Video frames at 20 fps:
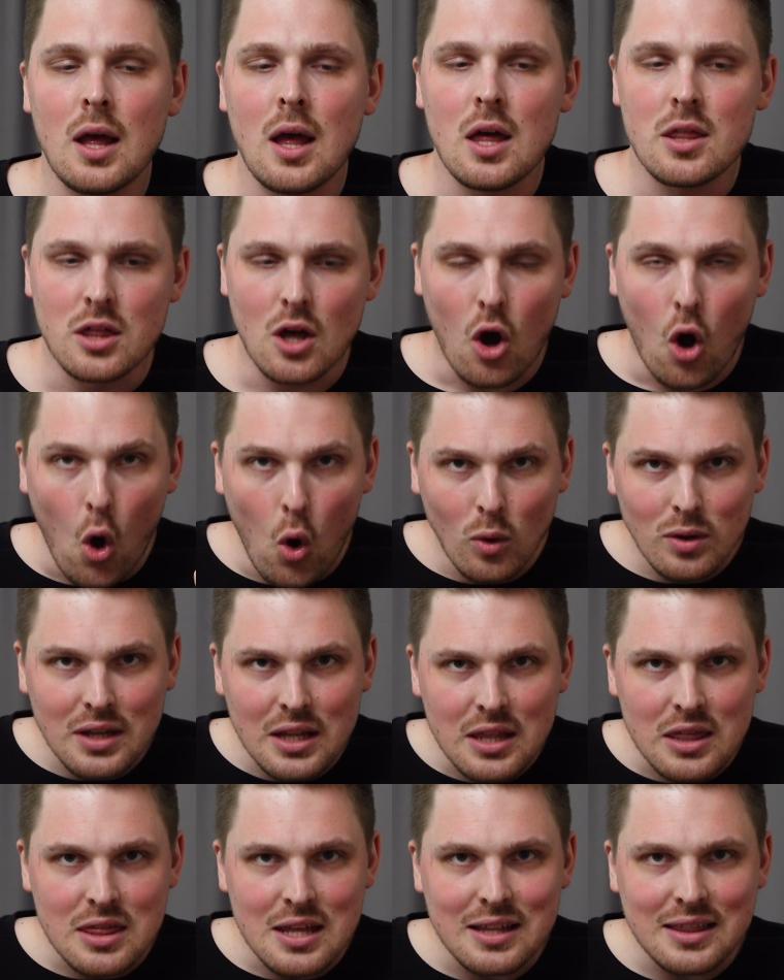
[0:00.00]
The only
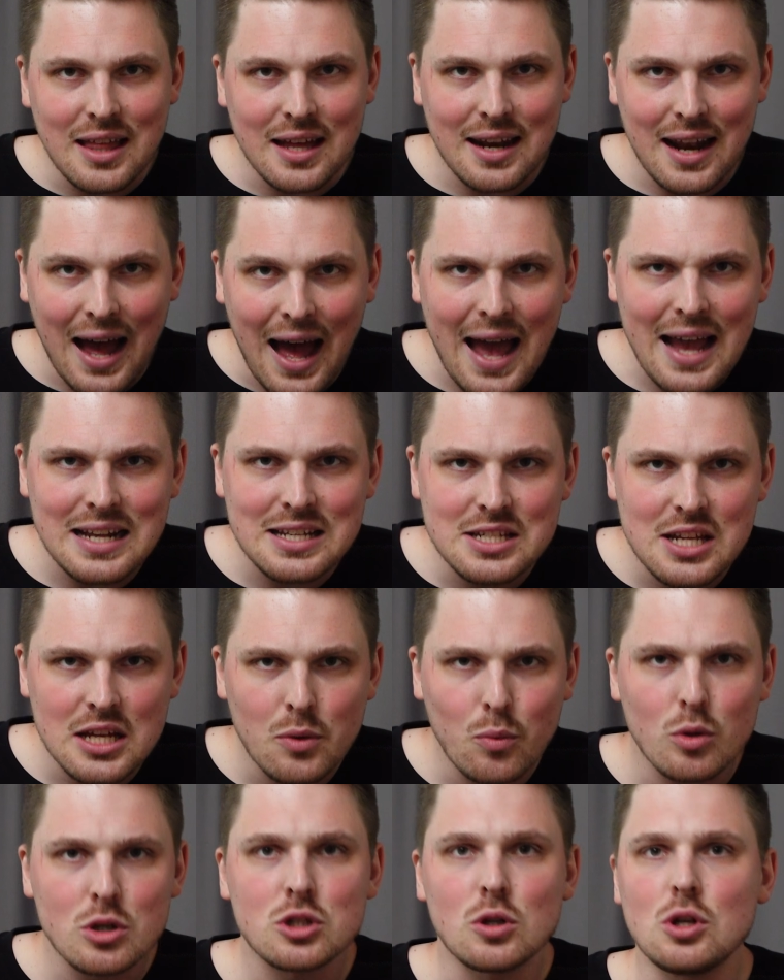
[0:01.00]
thing that I did
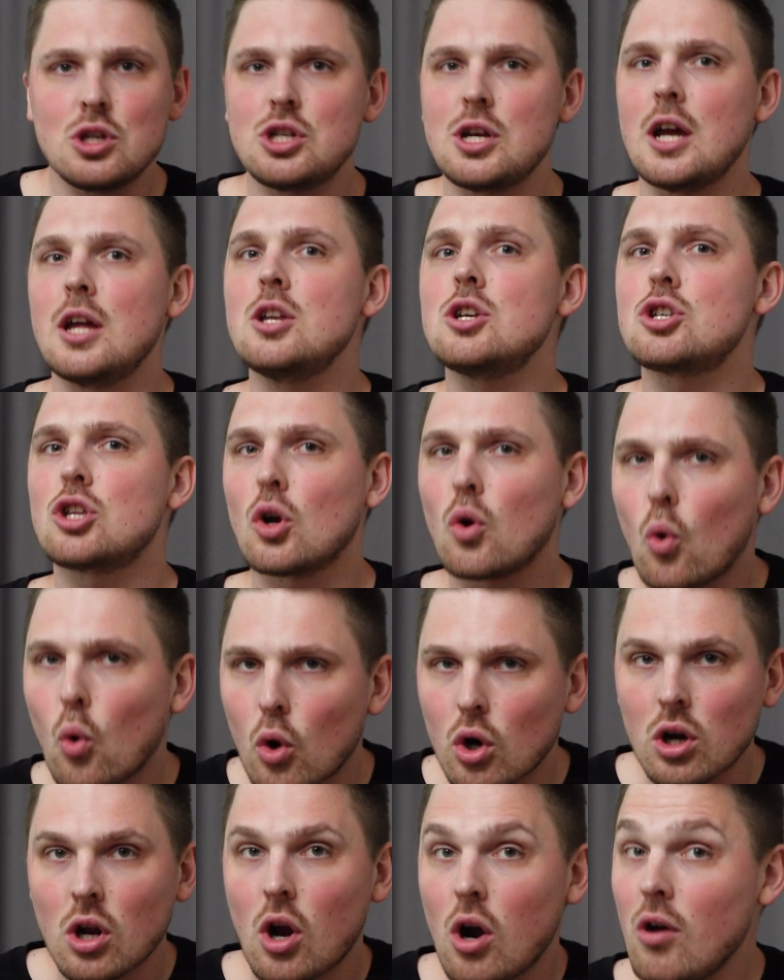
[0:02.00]
was to change the
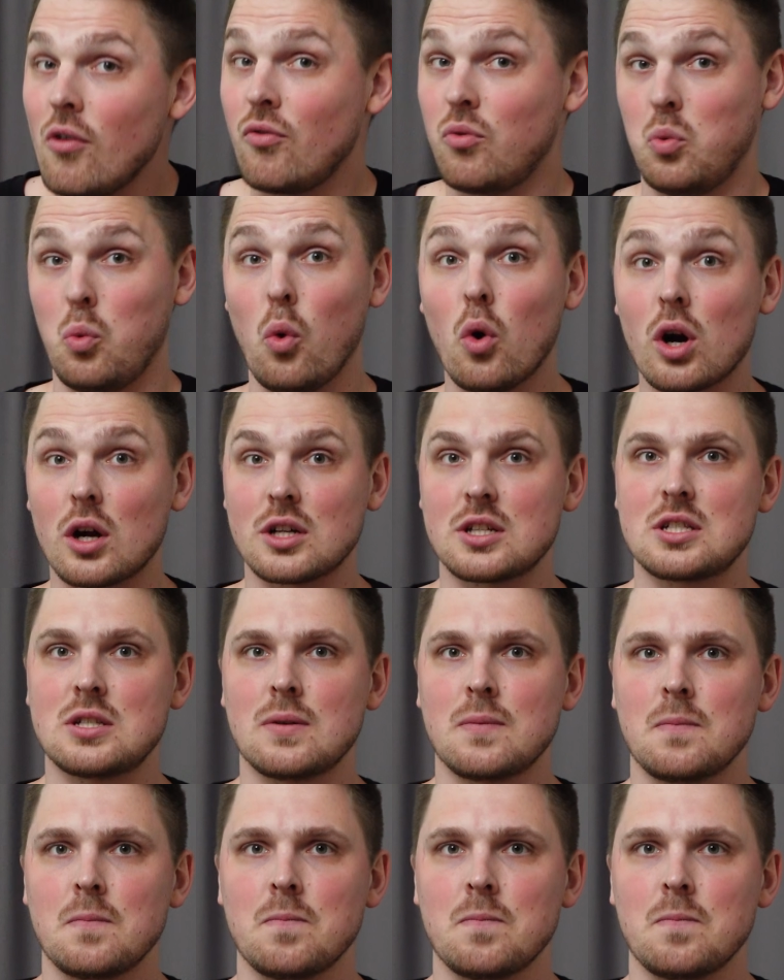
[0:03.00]
order of words.